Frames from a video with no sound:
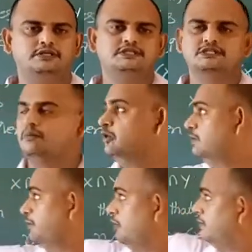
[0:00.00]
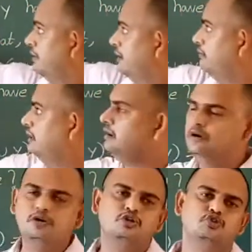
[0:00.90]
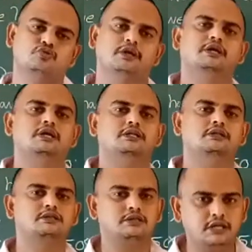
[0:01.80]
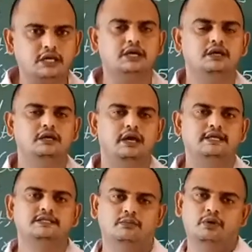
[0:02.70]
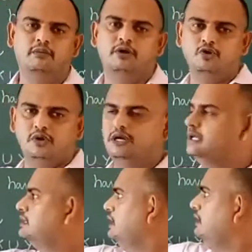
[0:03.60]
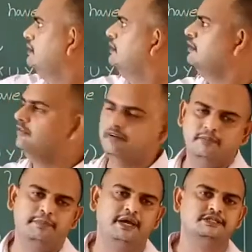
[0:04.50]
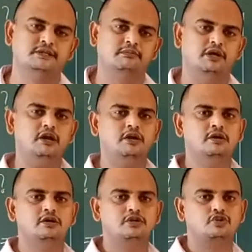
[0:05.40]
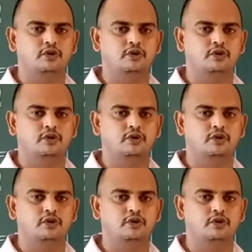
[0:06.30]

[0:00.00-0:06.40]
This is about problem number 23. Example number 23 from page number